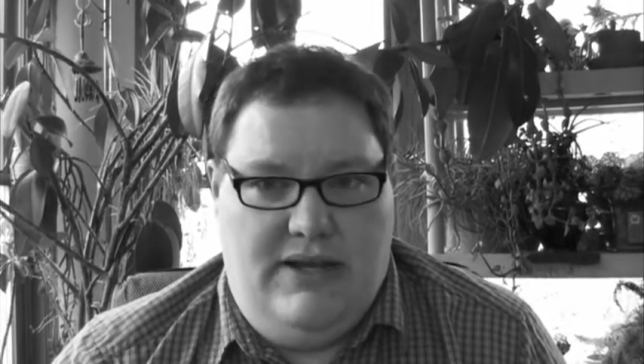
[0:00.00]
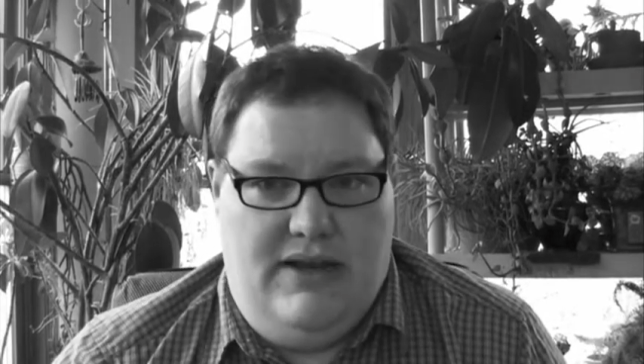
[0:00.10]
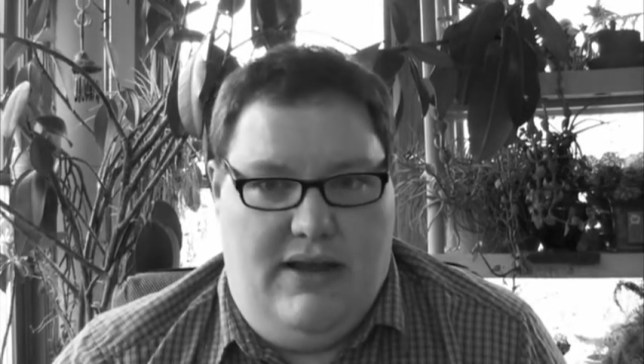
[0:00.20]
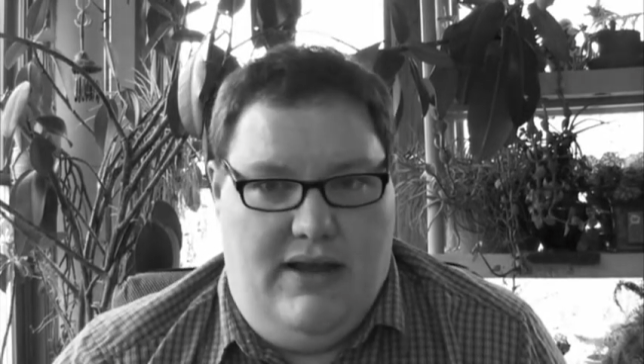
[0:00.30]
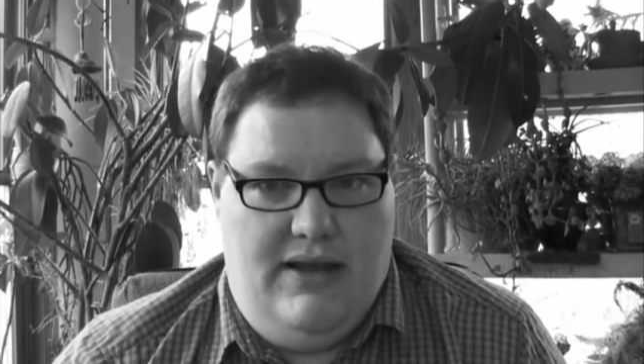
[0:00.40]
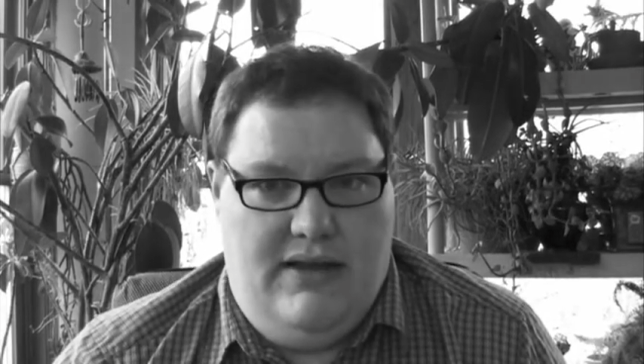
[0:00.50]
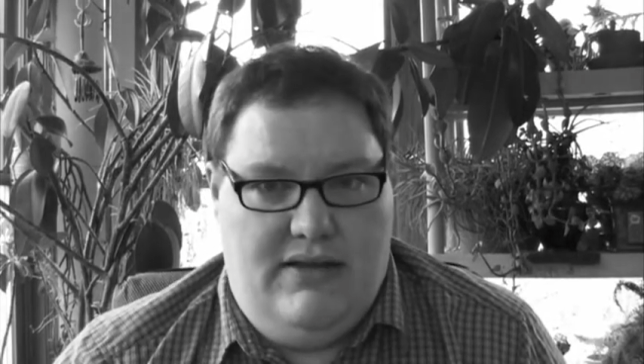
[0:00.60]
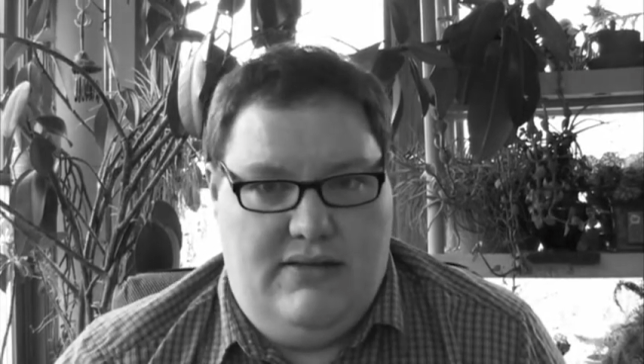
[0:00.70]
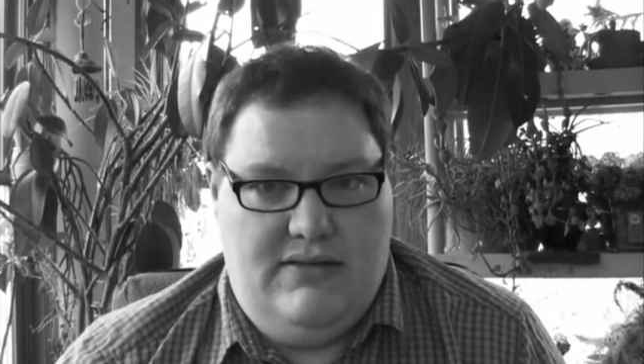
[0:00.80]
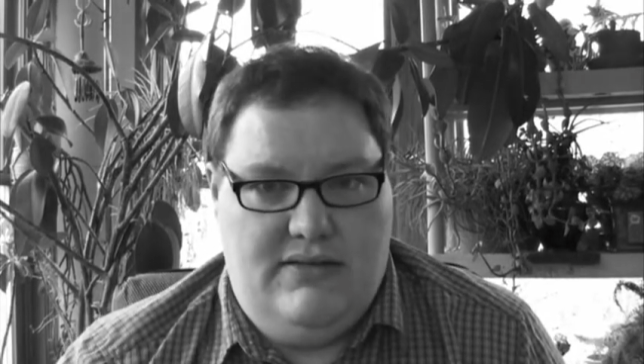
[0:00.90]
today.
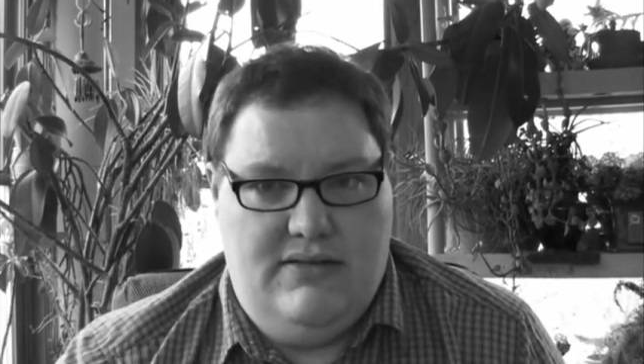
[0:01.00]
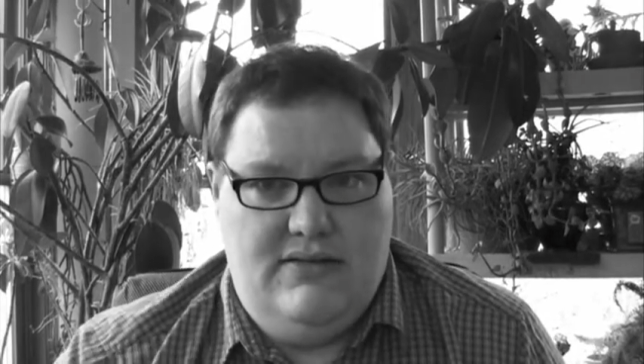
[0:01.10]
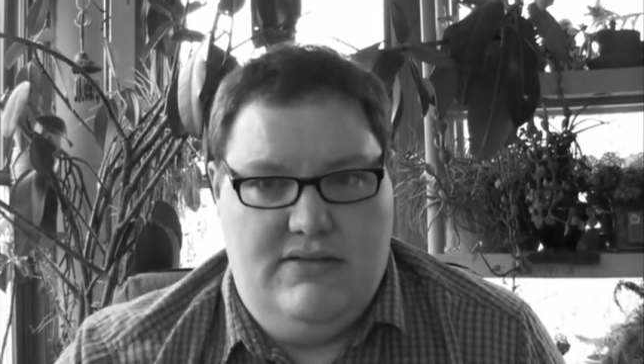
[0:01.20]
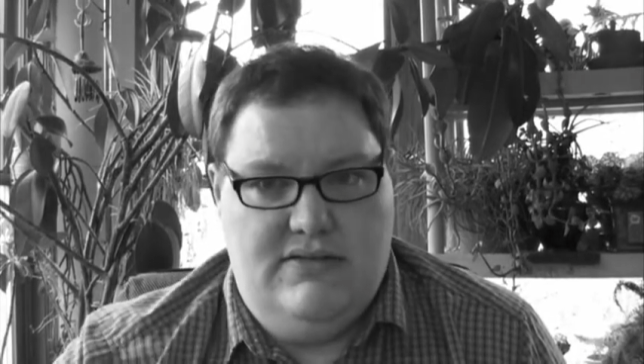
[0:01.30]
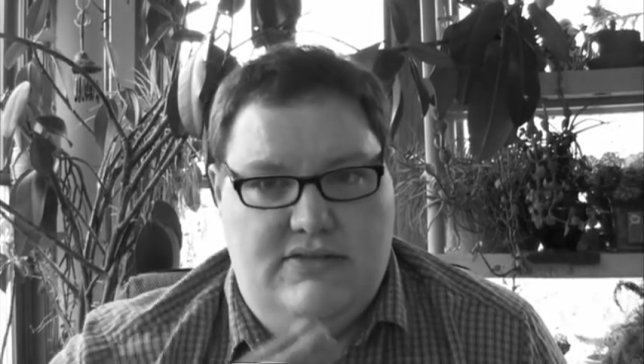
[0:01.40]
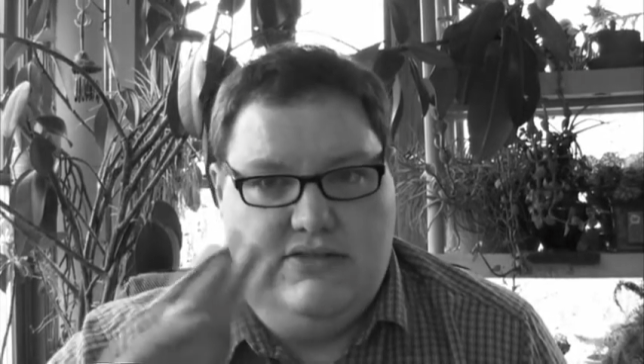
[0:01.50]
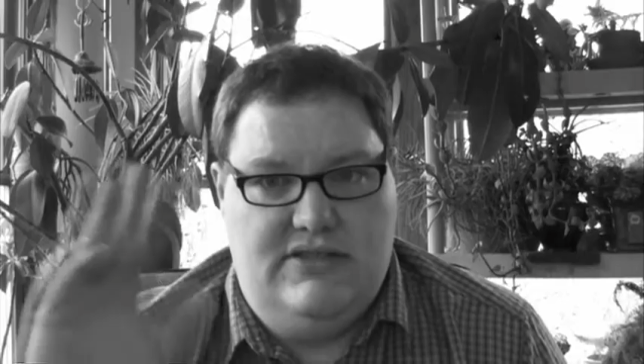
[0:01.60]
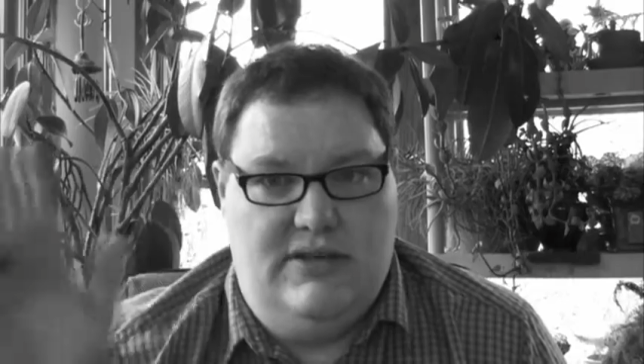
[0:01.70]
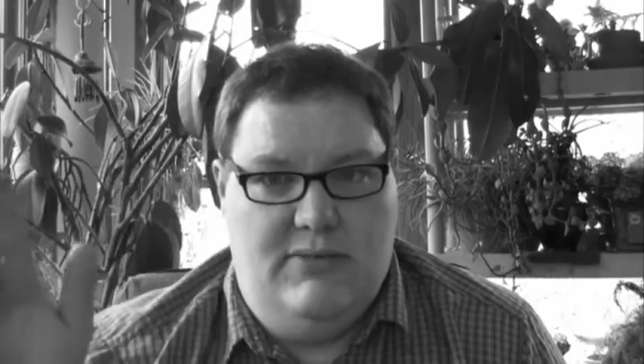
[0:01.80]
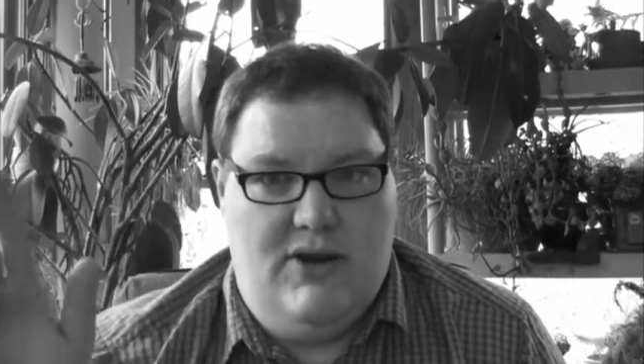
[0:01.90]
See
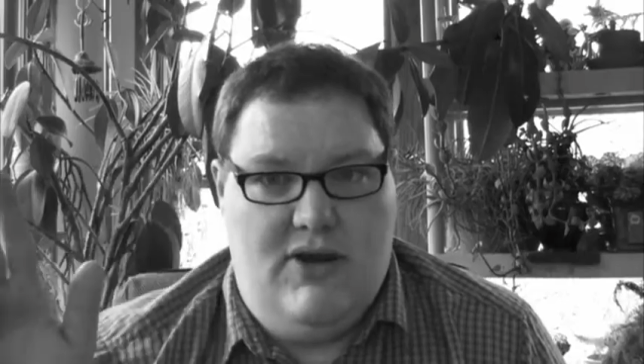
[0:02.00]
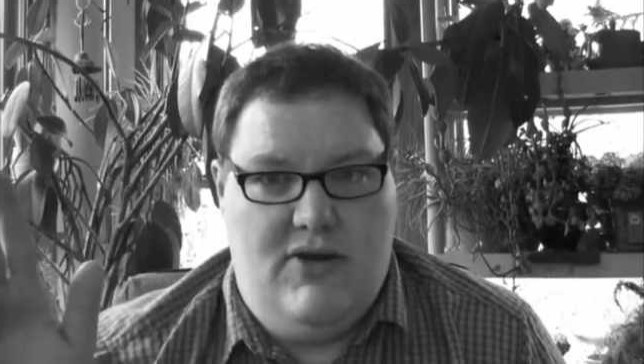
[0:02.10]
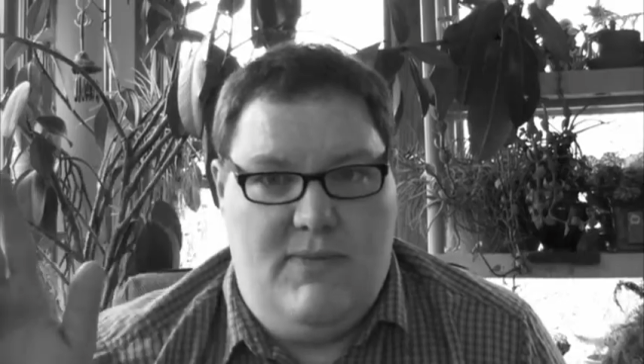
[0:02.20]
you tomorrow.